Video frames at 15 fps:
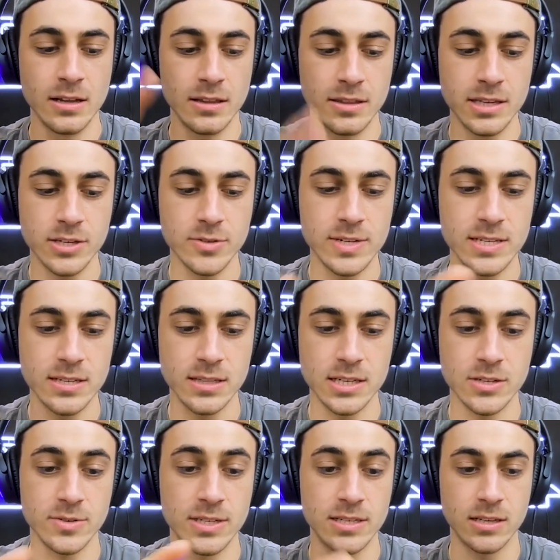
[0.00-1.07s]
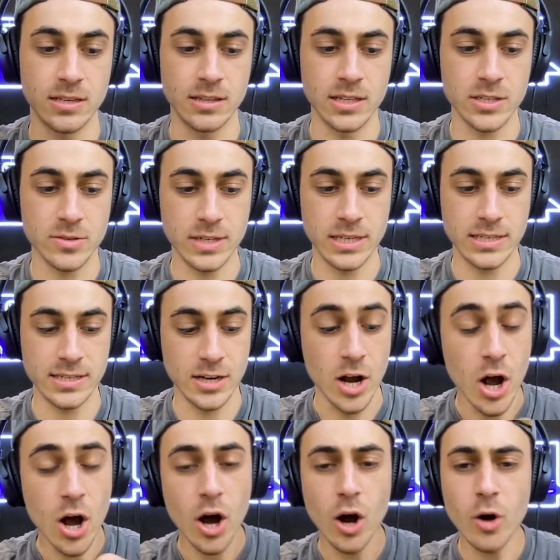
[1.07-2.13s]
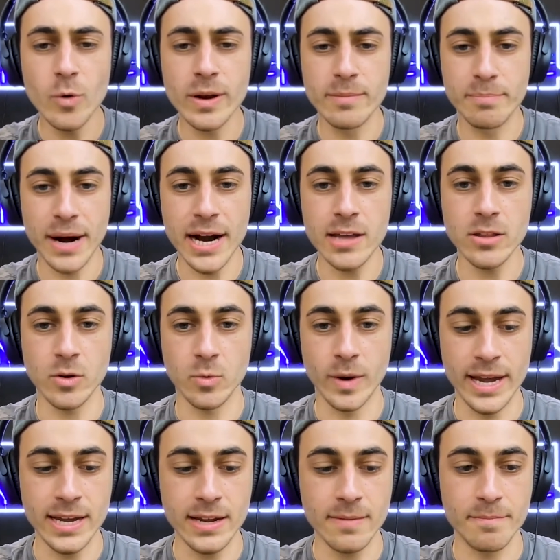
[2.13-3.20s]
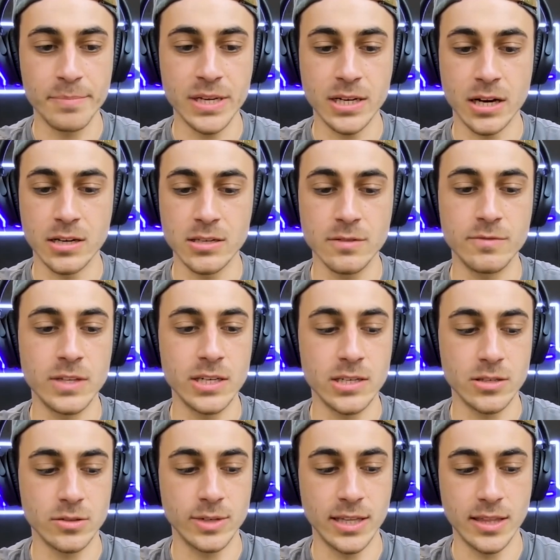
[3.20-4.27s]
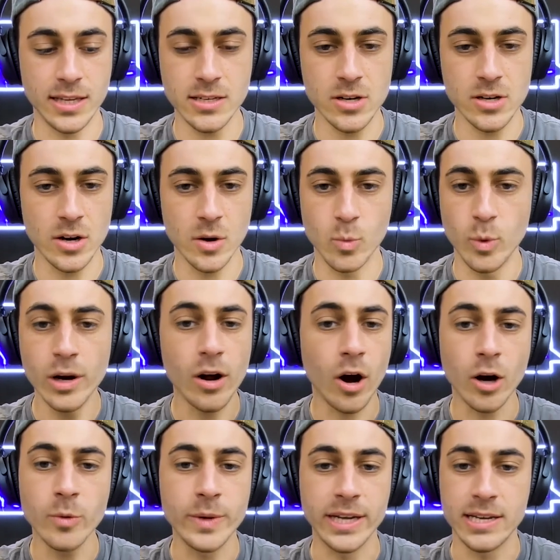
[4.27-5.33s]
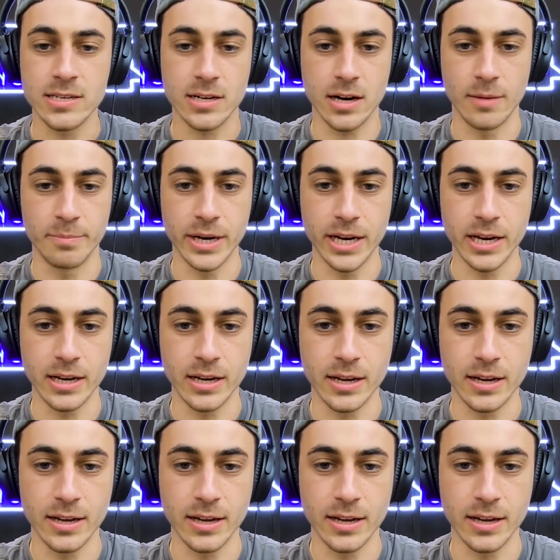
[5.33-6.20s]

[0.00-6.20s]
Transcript: this reason, this reason, and this reason. Oh, and by the way, because of these three things, what are we as a company?